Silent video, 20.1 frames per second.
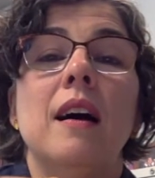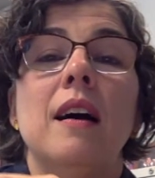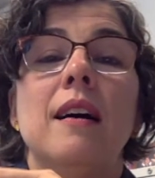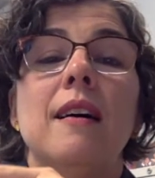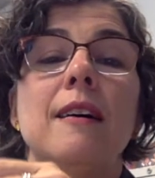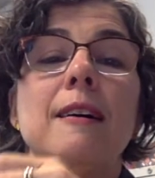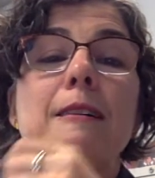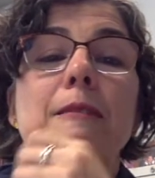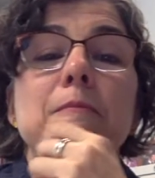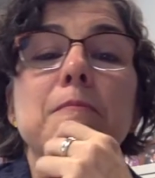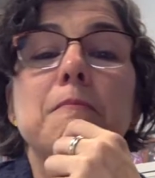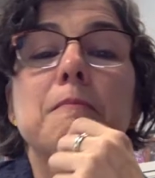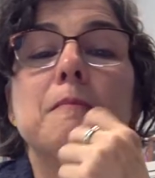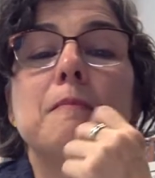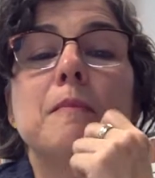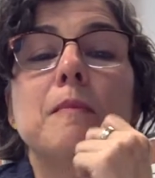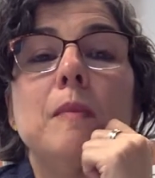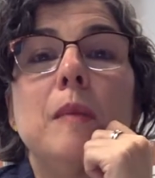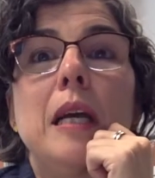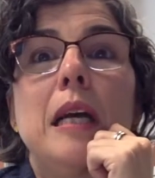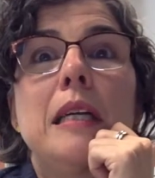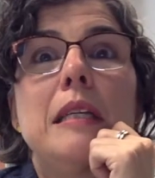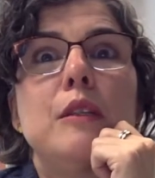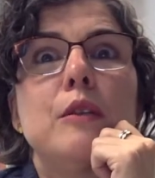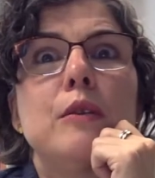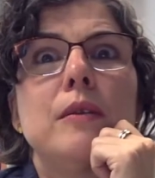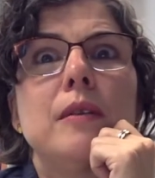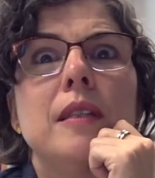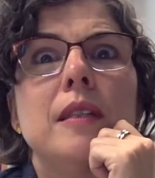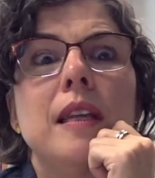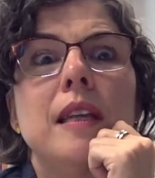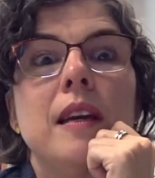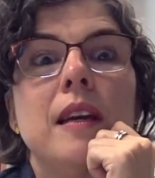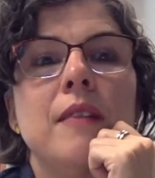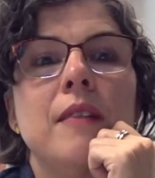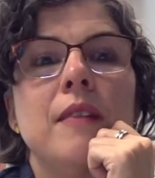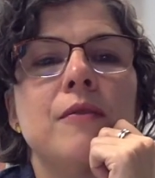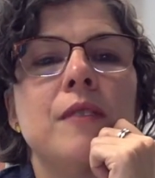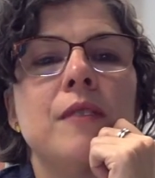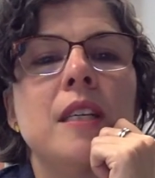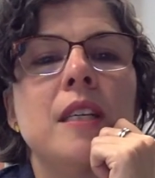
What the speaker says: I certainly have.